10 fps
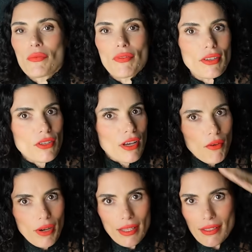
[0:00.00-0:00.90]
We've also
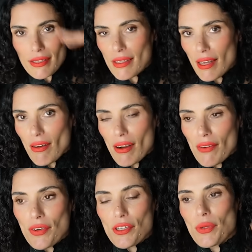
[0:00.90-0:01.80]
got ones that are
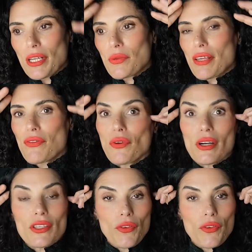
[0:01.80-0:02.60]
for 2024,